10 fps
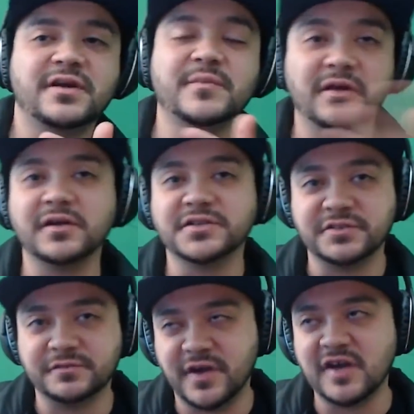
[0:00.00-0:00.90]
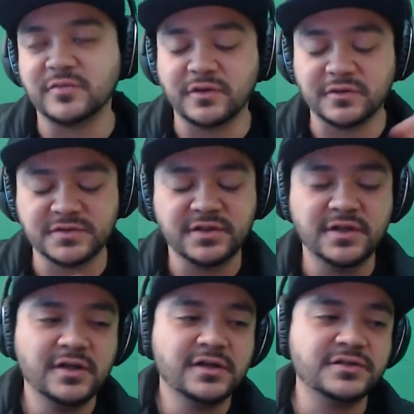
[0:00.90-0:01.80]
I'm the youngest of 5
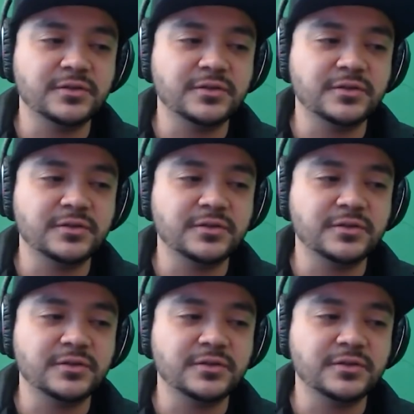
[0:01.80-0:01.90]
brothers.